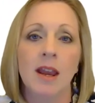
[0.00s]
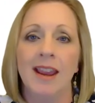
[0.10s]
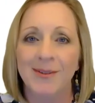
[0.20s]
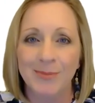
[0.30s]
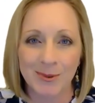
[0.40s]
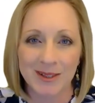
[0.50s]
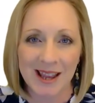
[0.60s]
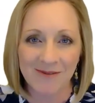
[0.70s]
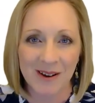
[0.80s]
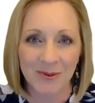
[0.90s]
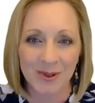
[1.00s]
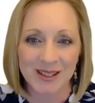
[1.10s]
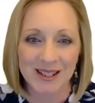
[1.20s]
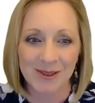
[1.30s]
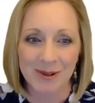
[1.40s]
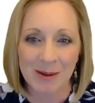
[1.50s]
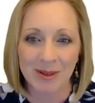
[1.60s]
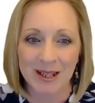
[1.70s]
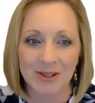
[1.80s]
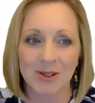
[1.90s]
I help you with that 501c3
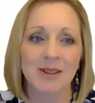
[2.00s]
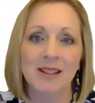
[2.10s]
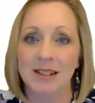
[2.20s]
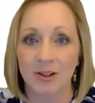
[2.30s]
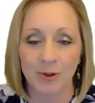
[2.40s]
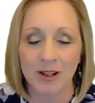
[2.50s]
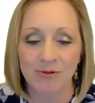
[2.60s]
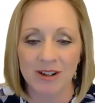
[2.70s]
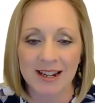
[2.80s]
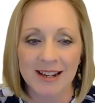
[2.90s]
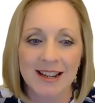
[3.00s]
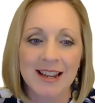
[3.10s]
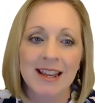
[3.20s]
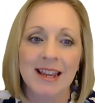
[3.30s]
application, the 1023.